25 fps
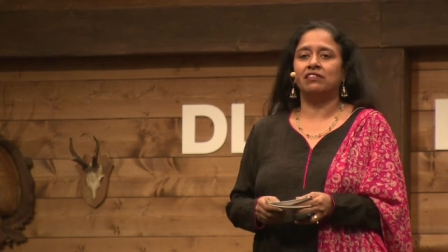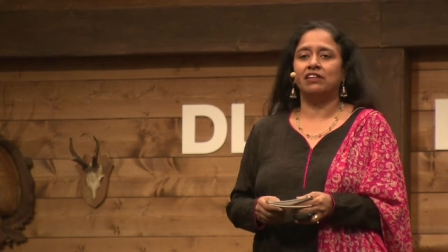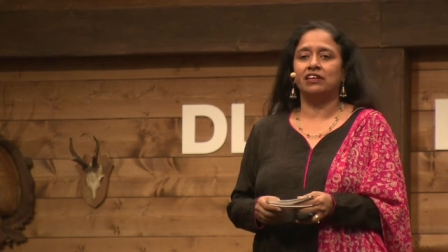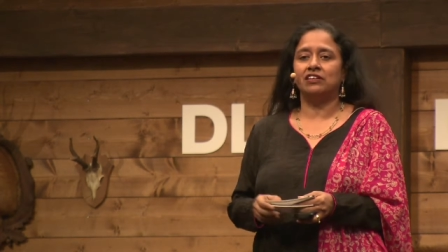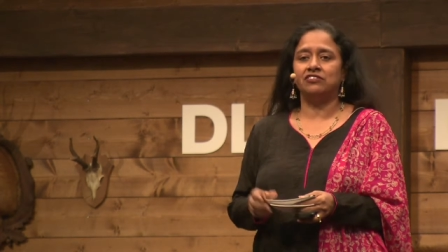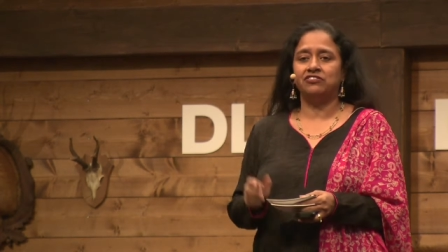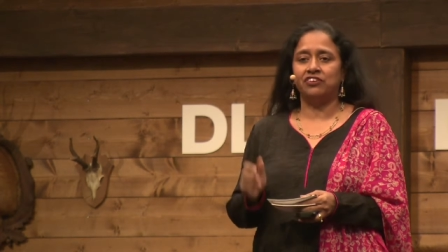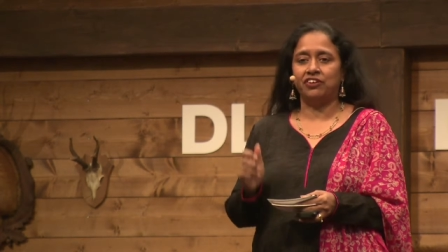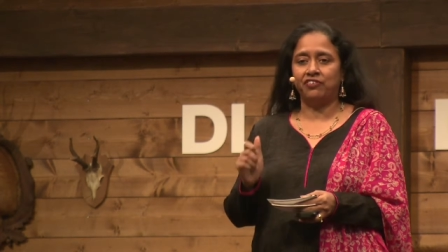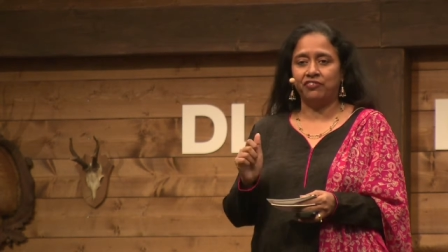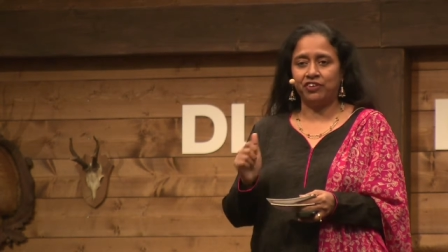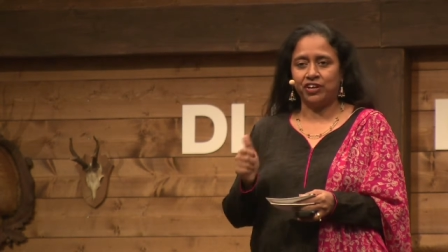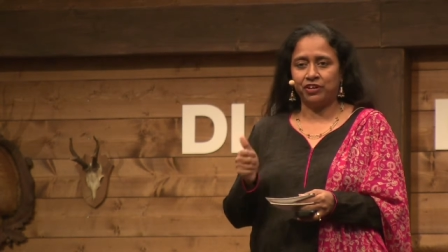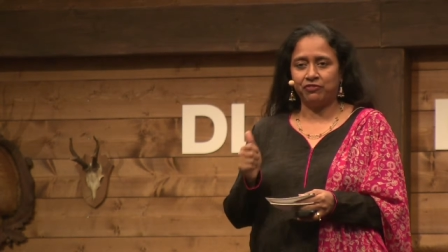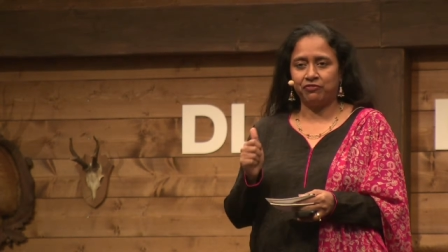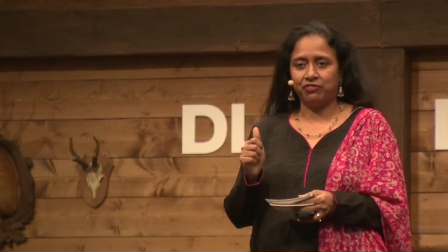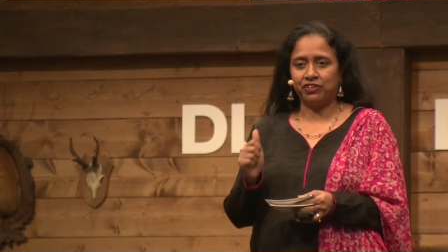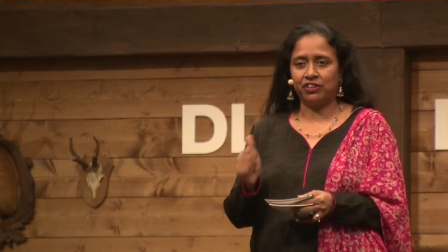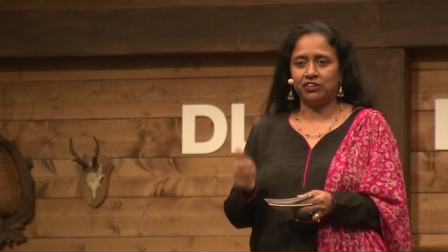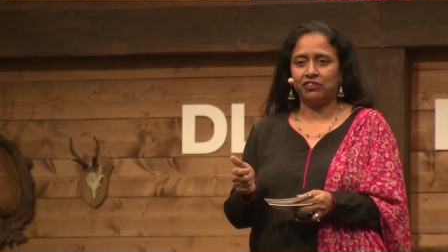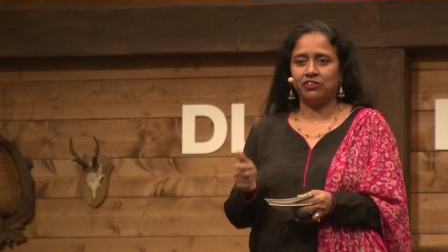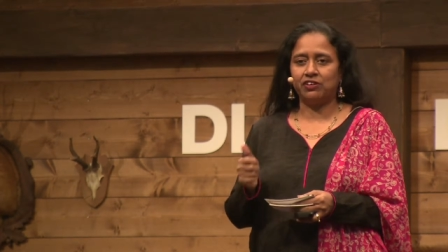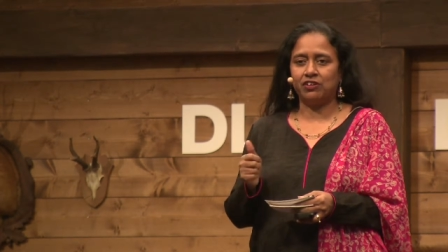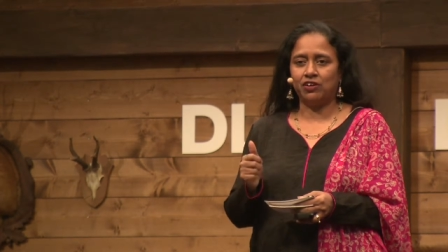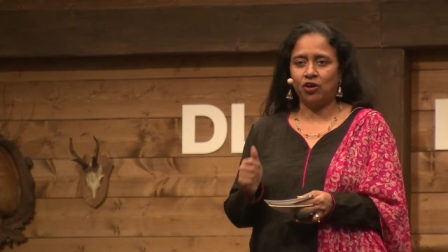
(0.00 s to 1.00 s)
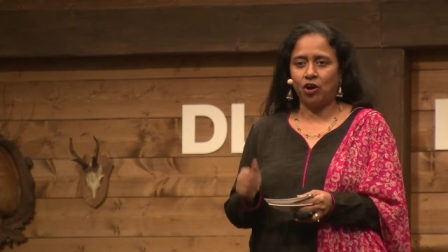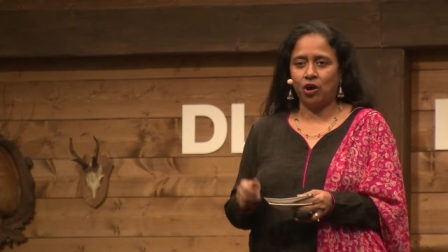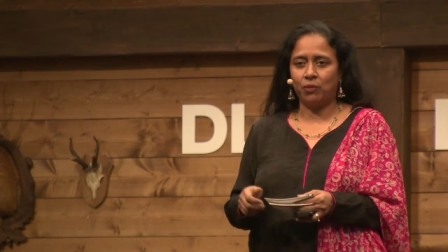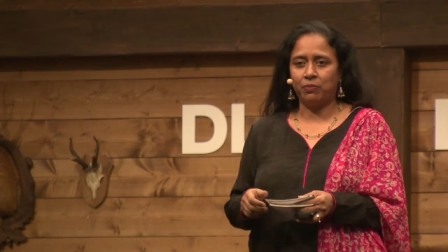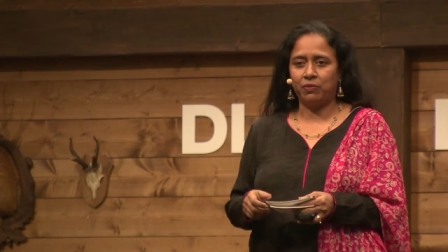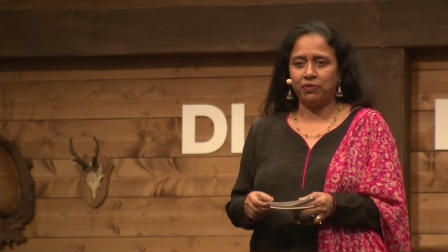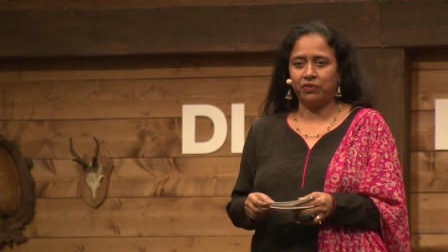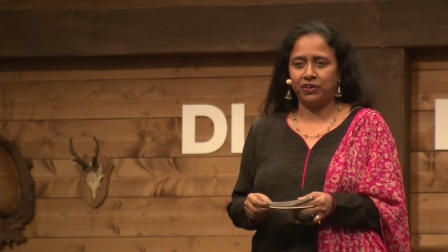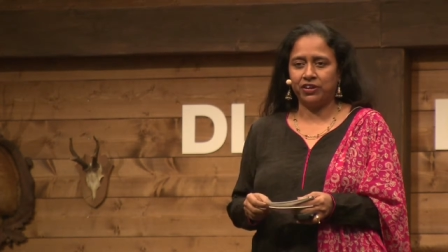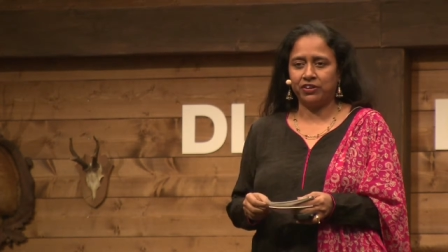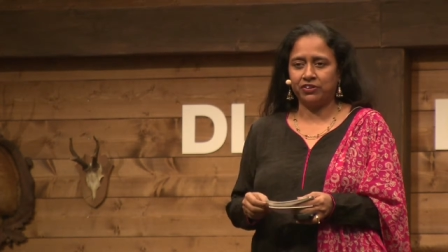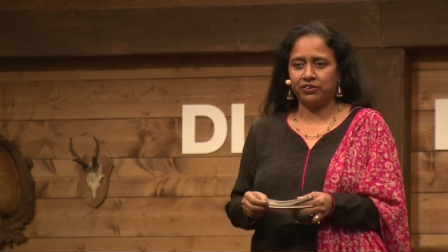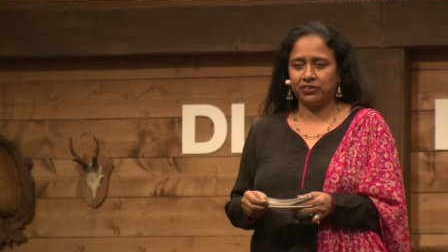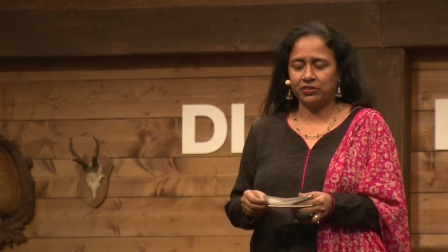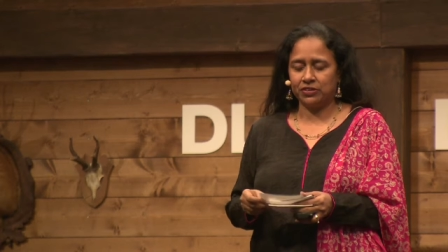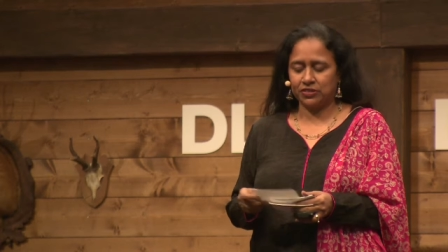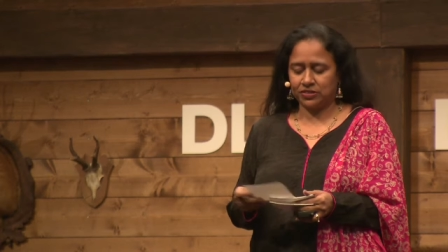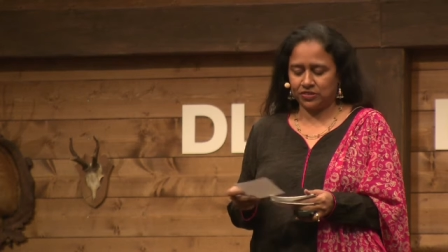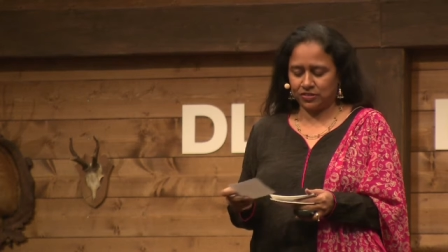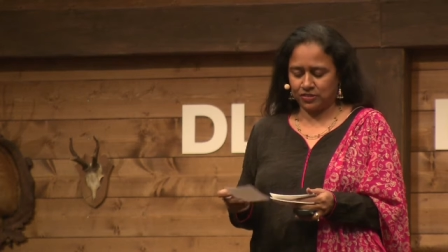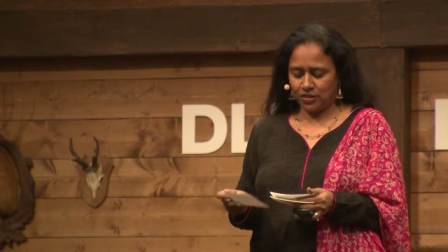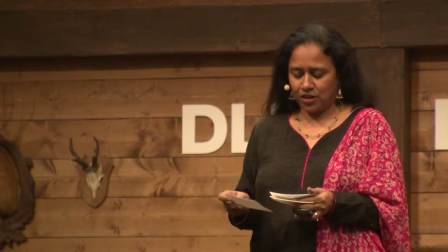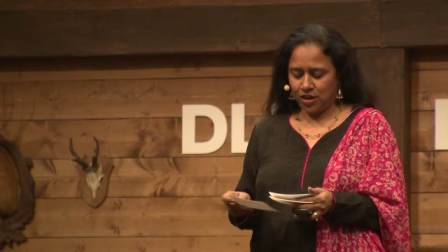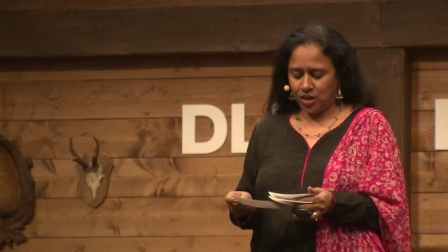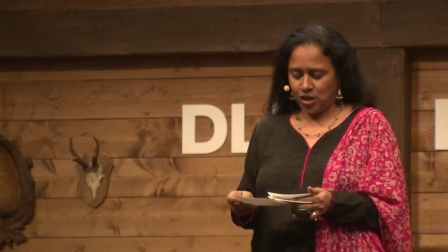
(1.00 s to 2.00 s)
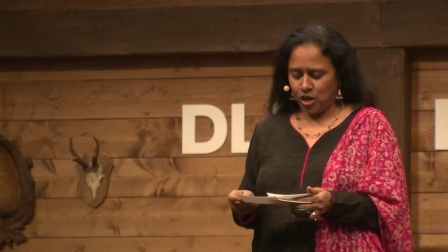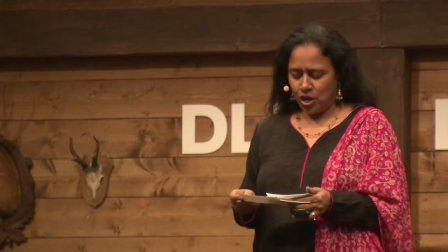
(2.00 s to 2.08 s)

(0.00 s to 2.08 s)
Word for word: they generate for the operators.